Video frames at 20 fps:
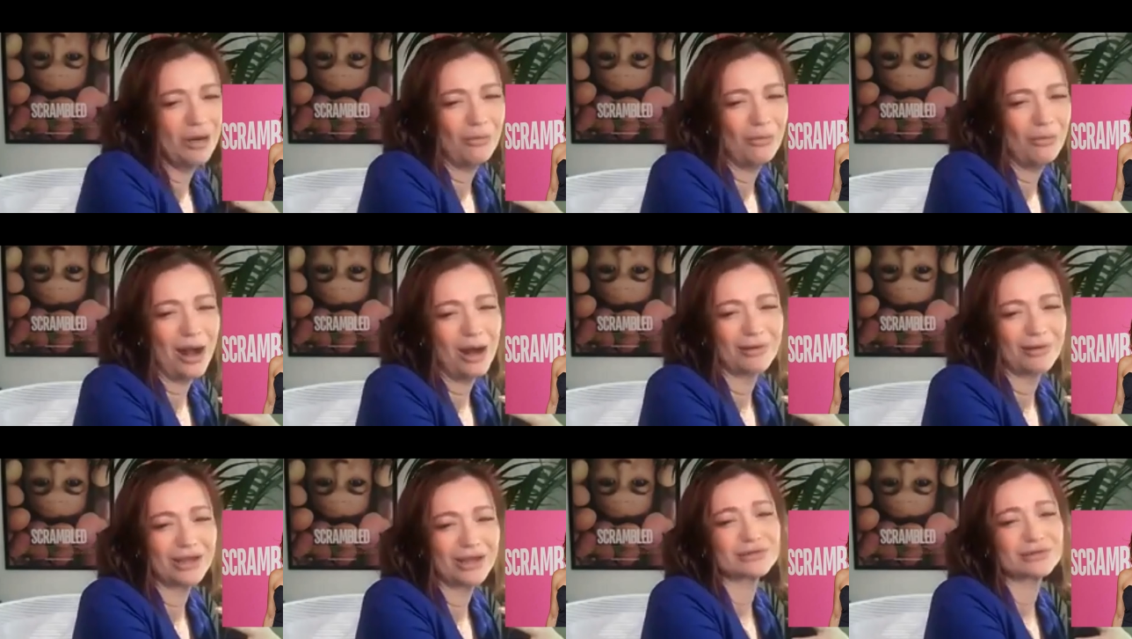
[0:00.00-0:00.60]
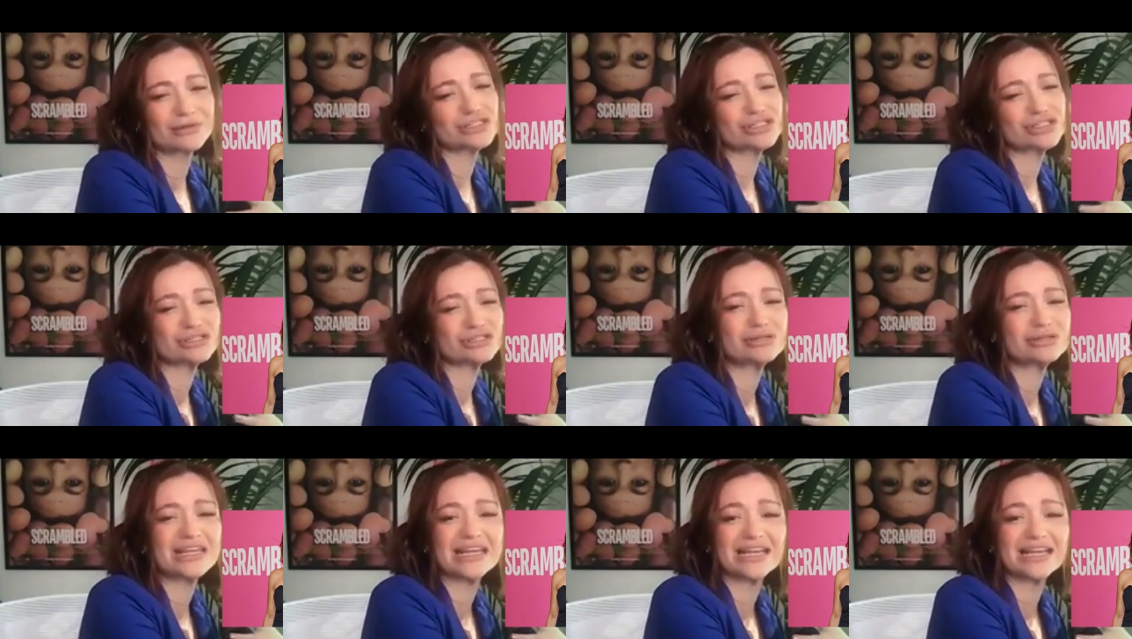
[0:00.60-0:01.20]
Speaker 1: while we were
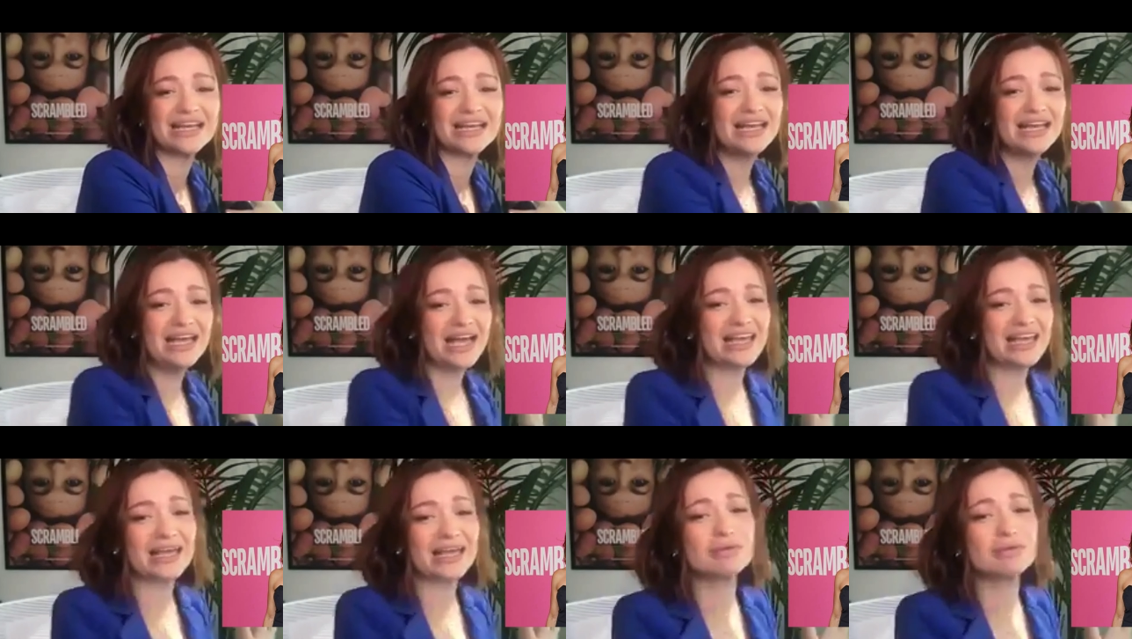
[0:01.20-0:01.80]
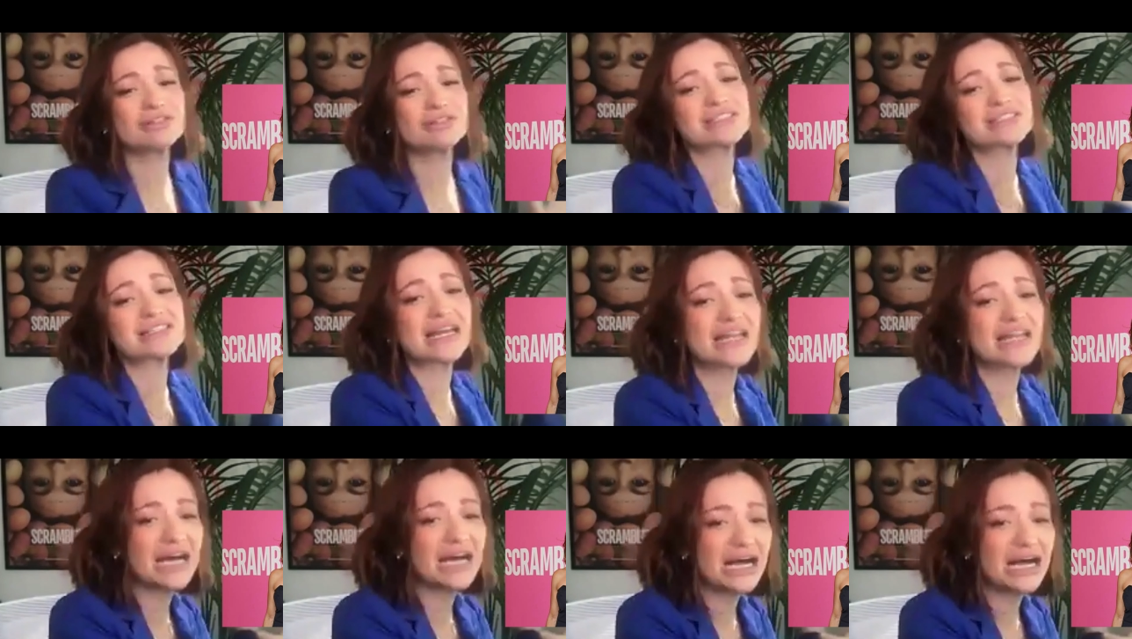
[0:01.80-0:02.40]
shooting. And I would just kind
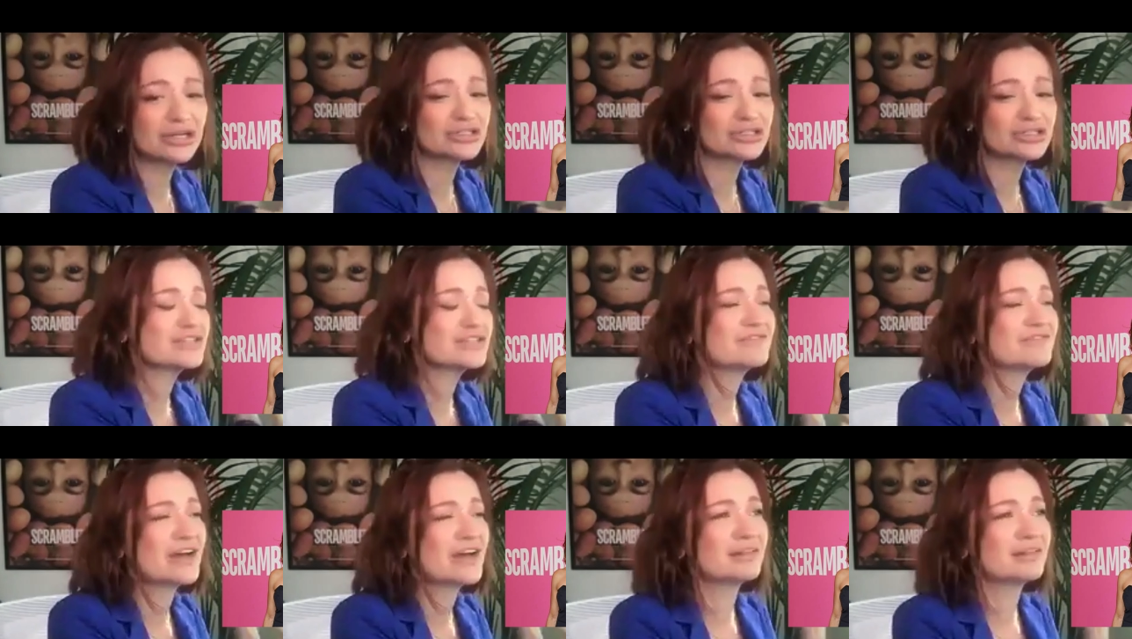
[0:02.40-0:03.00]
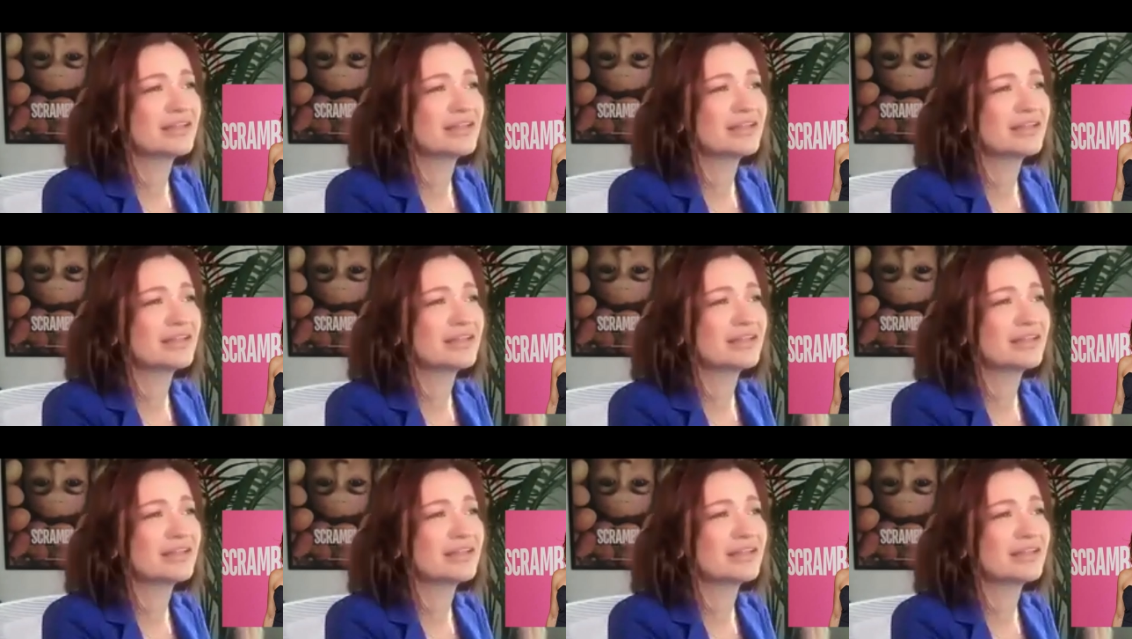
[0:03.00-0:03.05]
of hug her. She felt